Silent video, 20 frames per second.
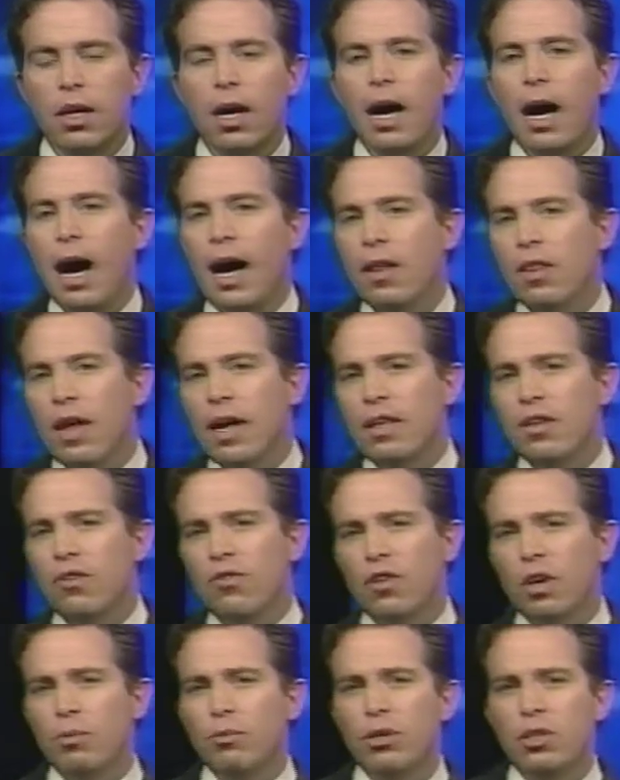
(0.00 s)
I like the
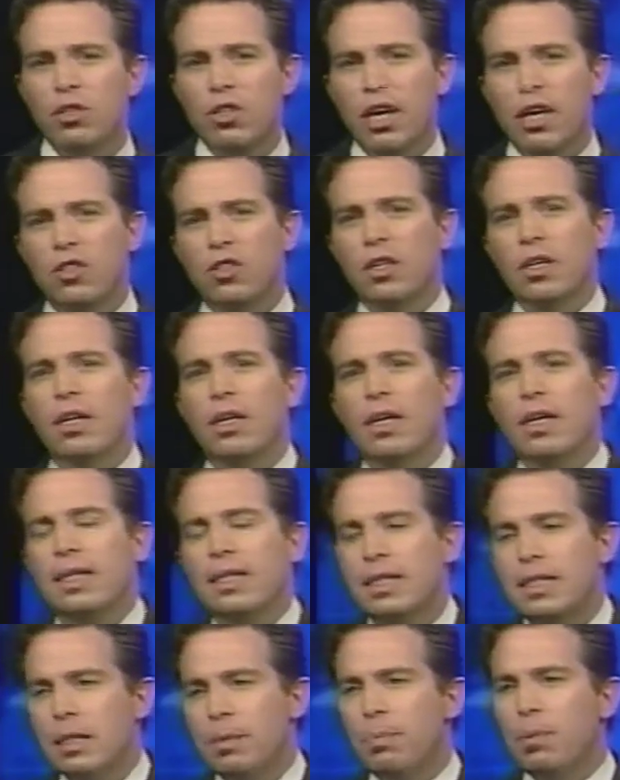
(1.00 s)
summary section
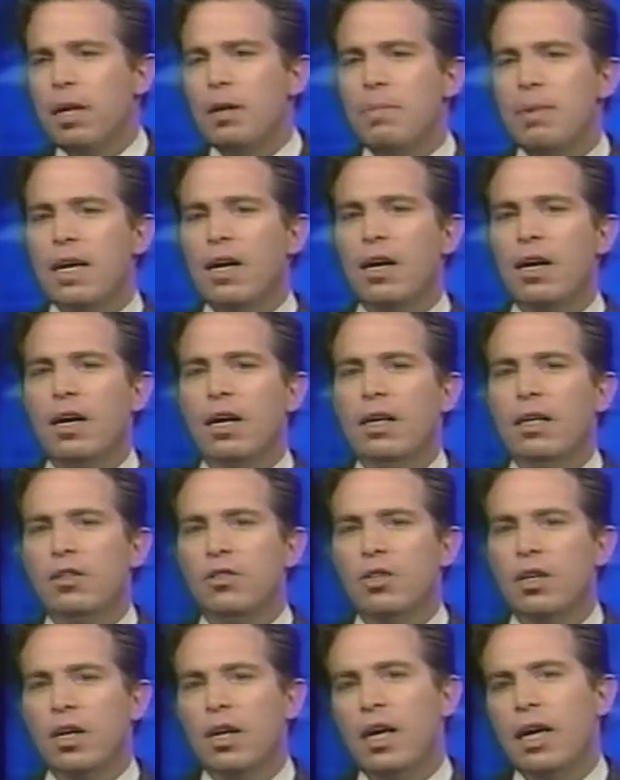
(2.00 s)
simply
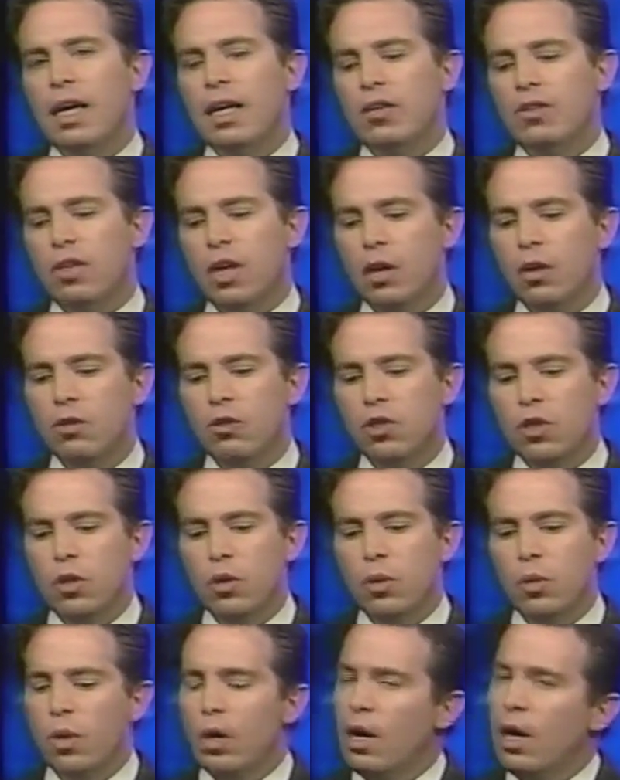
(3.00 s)
because it tells
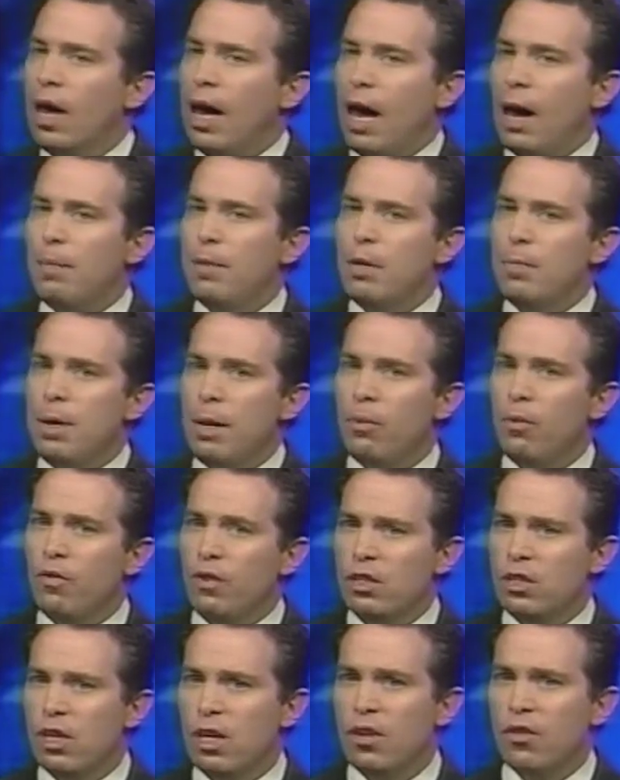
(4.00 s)
you how many people
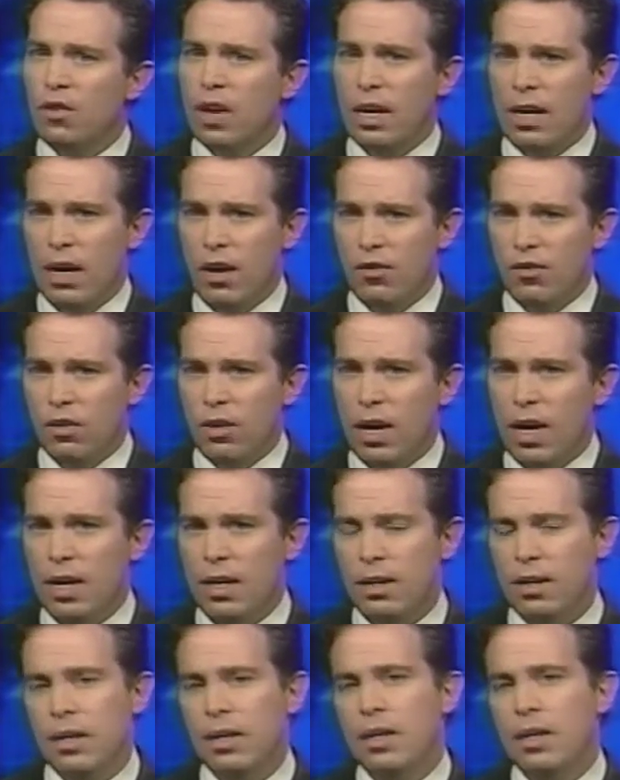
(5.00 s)
visited the site yesterday,